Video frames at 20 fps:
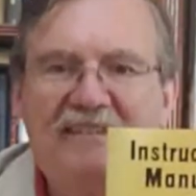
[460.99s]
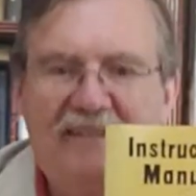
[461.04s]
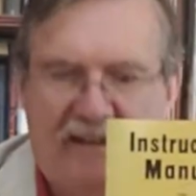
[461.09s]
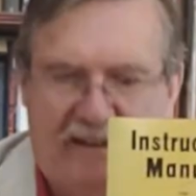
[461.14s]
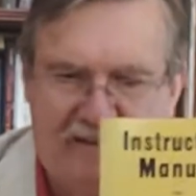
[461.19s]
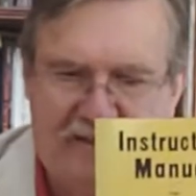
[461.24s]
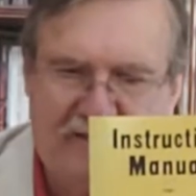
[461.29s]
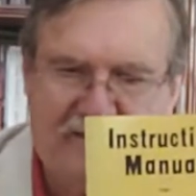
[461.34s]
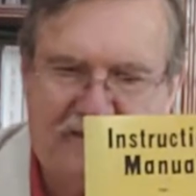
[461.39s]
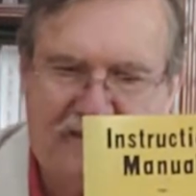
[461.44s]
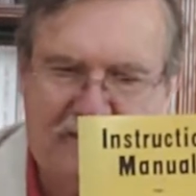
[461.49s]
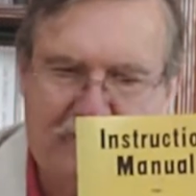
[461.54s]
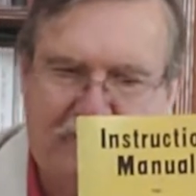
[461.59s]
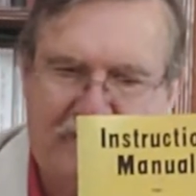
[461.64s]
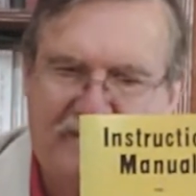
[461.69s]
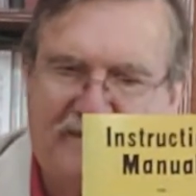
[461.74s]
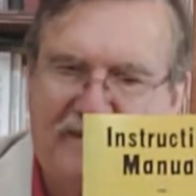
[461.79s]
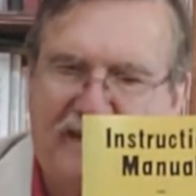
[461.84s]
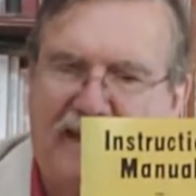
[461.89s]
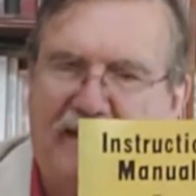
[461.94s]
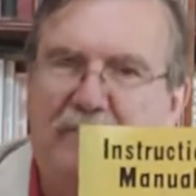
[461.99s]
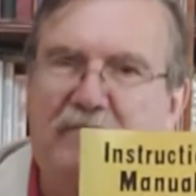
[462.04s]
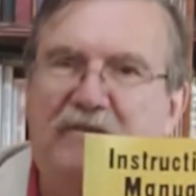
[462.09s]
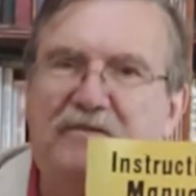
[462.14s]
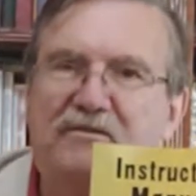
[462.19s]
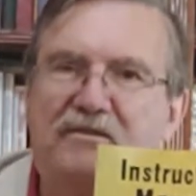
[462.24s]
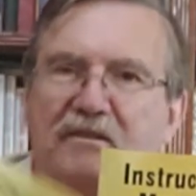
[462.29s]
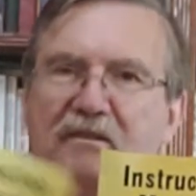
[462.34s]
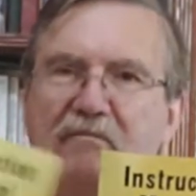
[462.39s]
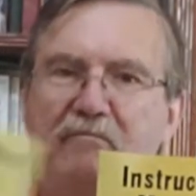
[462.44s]
And it's the same
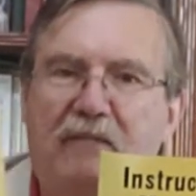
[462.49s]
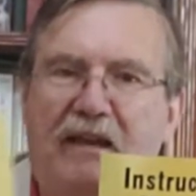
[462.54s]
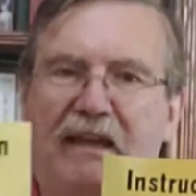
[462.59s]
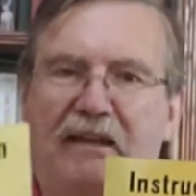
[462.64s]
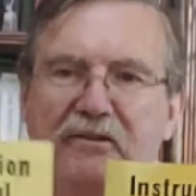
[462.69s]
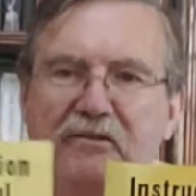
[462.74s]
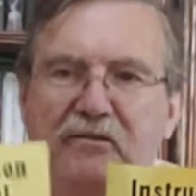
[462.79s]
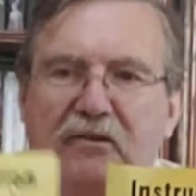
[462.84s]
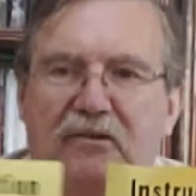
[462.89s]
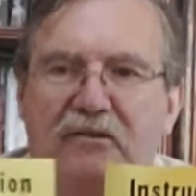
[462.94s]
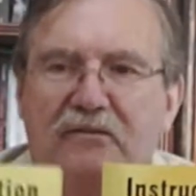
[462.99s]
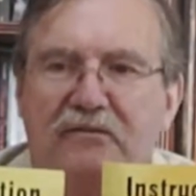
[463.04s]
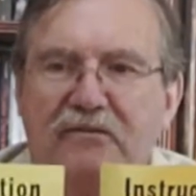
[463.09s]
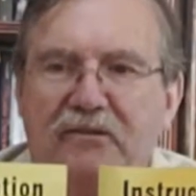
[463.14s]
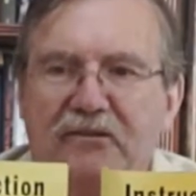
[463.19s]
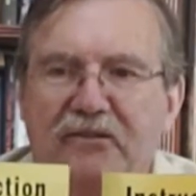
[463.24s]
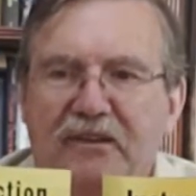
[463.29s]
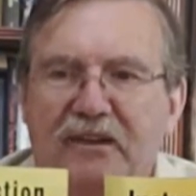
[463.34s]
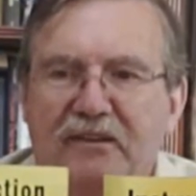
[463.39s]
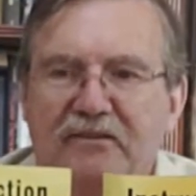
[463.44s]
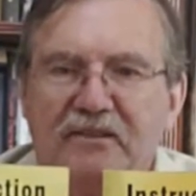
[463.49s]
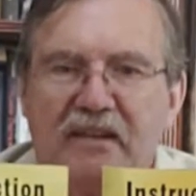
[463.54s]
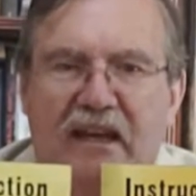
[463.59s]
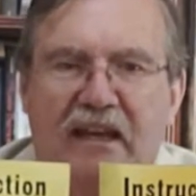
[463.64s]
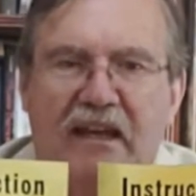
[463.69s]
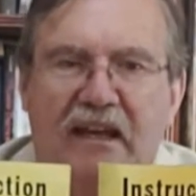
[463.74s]
as the manual for this.